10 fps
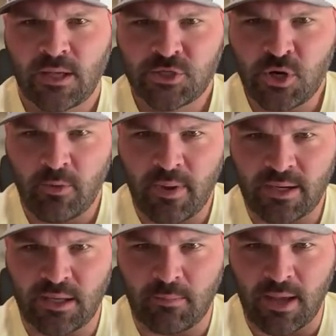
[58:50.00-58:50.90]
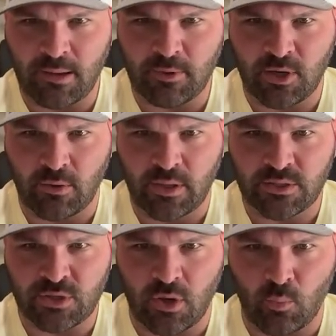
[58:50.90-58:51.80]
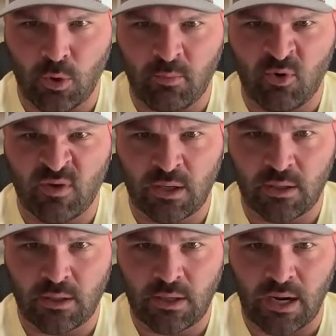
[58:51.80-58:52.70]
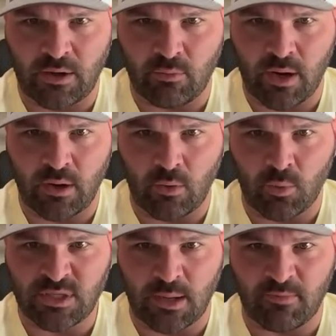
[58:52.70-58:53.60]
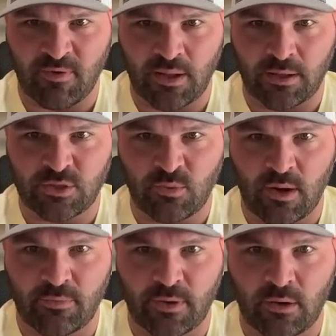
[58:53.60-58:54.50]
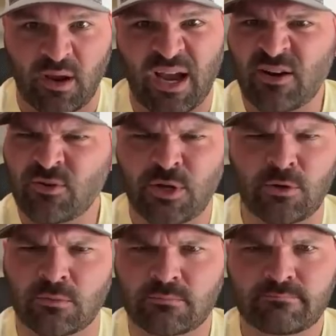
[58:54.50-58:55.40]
Joey Metke, Matt, I'm curious on what movie got it right on what type of aliens are out there. I don't know.